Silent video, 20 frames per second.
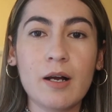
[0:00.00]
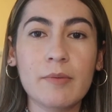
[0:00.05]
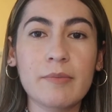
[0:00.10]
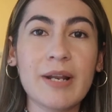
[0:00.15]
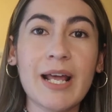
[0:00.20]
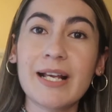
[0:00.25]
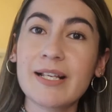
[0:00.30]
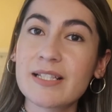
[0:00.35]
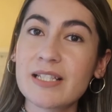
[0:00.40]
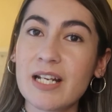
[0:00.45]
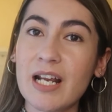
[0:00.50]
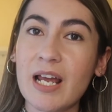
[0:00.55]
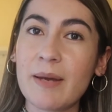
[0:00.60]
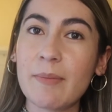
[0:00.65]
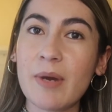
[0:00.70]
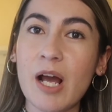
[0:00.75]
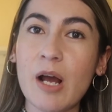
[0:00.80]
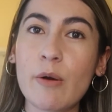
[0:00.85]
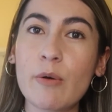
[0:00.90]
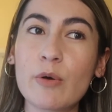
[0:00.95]
Next
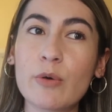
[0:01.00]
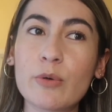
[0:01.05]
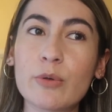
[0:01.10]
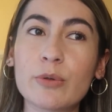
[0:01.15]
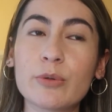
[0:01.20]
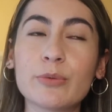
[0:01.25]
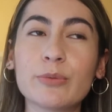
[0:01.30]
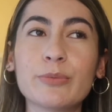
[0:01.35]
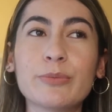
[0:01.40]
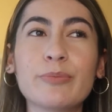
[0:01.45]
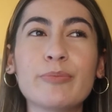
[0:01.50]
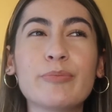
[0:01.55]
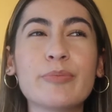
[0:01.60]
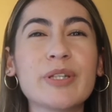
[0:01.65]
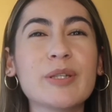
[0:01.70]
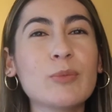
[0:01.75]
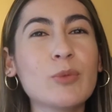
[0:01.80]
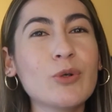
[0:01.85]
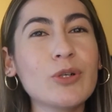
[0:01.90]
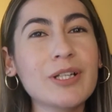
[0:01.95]
time I will
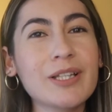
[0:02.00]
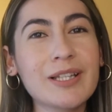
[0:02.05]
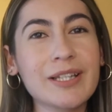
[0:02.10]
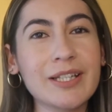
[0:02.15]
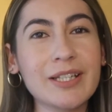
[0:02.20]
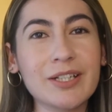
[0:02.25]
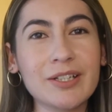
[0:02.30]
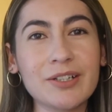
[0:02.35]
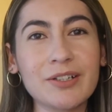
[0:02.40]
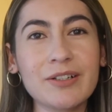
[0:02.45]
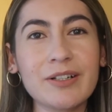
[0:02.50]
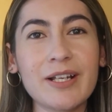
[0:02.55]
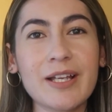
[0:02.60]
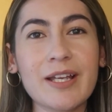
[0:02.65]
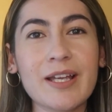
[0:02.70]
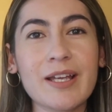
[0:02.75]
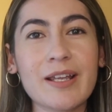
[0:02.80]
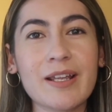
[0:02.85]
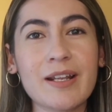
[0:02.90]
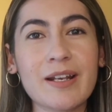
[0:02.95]
be more clear
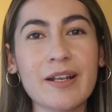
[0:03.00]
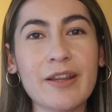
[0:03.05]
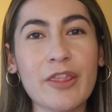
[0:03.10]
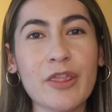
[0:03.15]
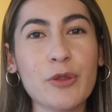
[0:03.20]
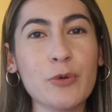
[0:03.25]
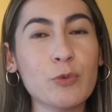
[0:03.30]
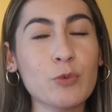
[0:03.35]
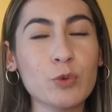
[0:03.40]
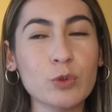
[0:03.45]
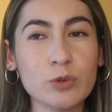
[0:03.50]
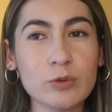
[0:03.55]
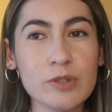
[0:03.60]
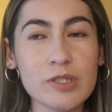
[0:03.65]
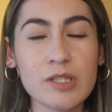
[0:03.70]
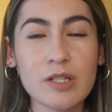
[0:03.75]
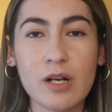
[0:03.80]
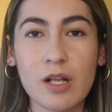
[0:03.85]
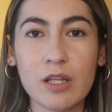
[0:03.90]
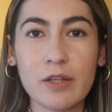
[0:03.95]
in the
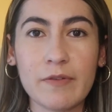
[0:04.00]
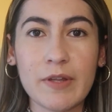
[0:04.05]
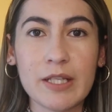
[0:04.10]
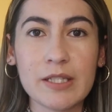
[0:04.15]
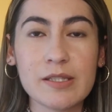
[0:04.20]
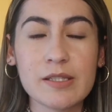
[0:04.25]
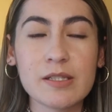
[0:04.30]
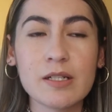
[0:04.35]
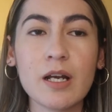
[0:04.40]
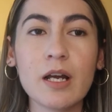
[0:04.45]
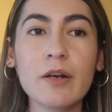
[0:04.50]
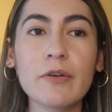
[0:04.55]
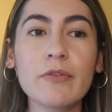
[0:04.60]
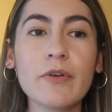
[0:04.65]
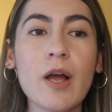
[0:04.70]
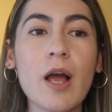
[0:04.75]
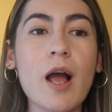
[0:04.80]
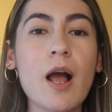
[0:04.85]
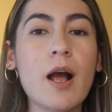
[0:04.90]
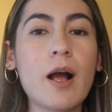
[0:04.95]
rules and all of that stuff.
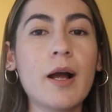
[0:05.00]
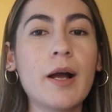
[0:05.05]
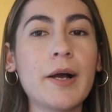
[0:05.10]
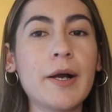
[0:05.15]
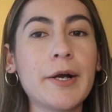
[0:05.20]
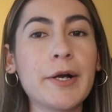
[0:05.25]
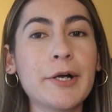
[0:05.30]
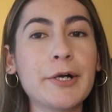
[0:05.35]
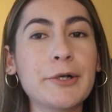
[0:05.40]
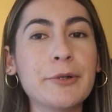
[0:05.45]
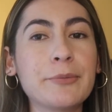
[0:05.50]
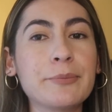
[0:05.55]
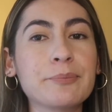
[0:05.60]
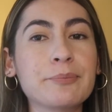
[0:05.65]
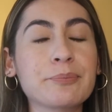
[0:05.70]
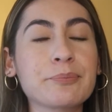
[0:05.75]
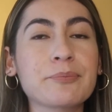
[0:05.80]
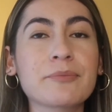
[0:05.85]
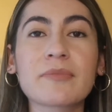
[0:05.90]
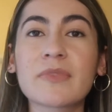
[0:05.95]

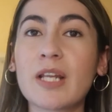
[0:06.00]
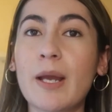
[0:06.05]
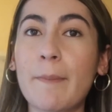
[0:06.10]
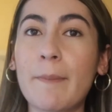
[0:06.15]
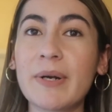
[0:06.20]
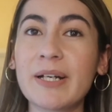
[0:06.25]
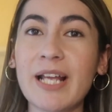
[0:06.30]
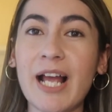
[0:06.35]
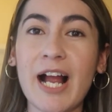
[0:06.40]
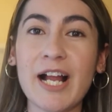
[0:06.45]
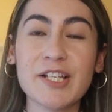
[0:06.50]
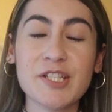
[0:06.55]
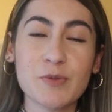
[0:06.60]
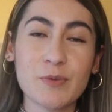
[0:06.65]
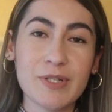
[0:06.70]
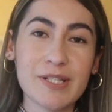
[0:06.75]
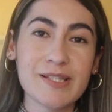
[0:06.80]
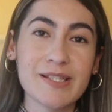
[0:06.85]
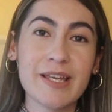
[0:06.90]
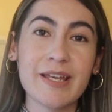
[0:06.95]
But yeah, I just
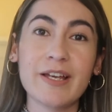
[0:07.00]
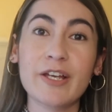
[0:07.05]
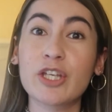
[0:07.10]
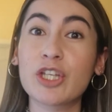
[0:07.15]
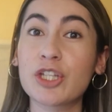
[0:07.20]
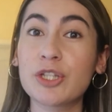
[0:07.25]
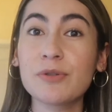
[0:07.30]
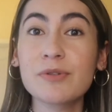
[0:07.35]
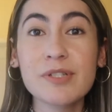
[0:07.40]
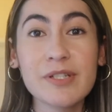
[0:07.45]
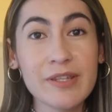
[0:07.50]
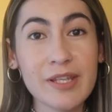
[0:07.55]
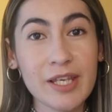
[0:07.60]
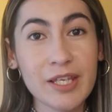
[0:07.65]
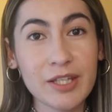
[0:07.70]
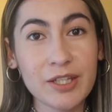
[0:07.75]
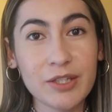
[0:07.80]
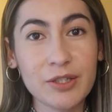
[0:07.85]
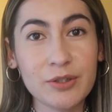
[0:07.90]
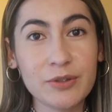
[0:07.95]
want to say a huge
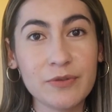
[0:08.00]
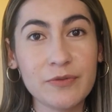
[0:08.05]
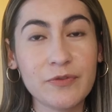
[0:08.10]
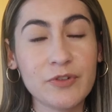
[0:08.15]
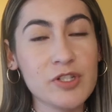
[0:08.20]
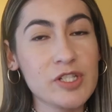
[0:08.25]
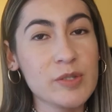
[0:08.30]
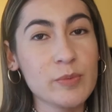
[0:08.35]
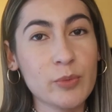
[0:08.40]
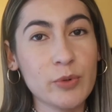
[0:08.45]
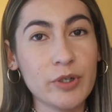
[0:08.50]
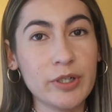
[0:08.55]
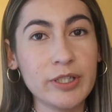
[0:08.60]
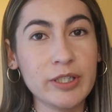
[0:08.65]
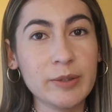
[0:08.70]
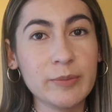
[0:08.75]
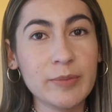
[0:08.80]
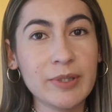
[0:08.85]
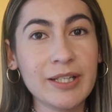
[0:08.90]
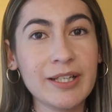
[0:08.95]
thank you for
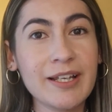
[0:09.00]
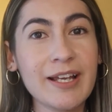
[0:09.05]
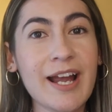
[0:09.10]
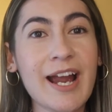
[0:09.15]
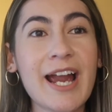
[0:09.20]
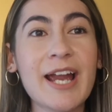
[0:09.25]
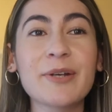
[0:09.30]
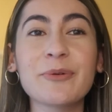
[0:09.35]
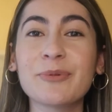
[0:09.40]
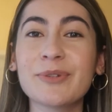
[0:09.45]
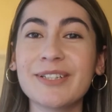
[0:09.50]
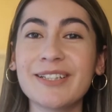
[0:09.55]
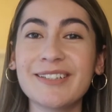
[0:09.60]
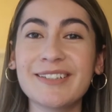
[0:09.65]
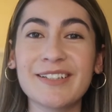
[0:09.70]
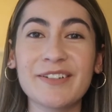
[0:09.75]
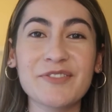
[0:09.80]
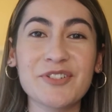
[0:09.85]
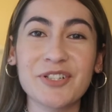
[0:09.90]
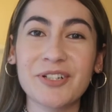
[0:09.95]
supporting me. I really
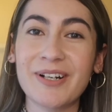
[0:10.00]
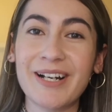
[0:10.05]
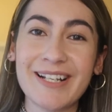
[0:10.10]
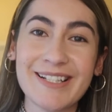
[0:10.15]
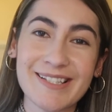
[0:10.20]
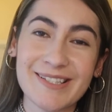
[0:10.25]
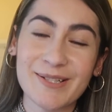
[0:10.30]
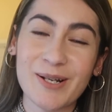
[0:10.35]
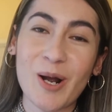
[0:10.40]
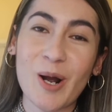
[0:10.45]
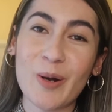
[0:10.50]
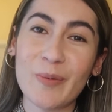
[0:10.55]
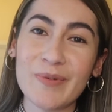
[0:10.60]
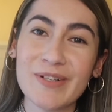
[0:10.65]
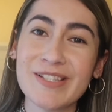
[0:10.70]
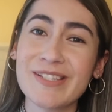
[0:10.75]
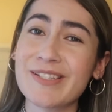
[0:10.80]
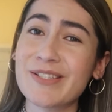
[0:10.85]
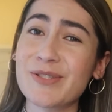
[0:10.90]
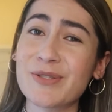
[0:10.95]
loved your guys'
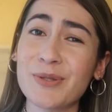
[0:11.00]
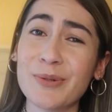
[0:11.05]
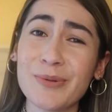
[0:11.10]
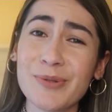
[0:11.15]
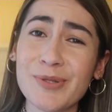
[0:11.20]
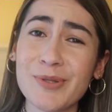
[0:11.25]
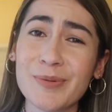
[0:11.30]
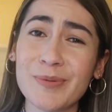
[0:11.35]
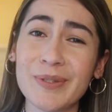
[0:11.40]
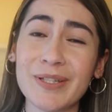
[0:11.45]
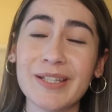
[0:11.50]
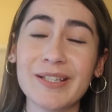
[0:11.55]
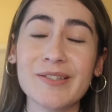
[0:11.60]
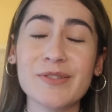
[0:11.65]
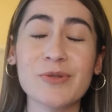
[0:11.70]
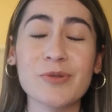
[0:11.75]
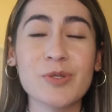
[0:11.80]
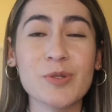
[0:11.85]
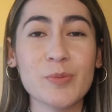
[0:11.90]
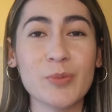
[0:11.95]
comments. It's so sweet,
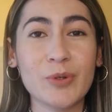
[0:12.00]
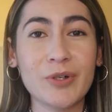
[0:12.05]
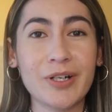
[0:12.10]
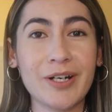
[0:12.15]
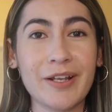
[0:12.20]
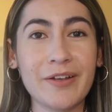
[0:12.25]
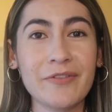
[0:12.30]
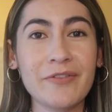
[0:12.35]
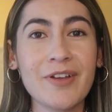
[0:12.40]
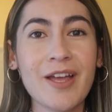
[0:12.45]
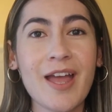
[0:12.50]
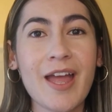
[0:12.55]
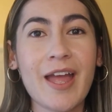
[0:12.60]
so supportive.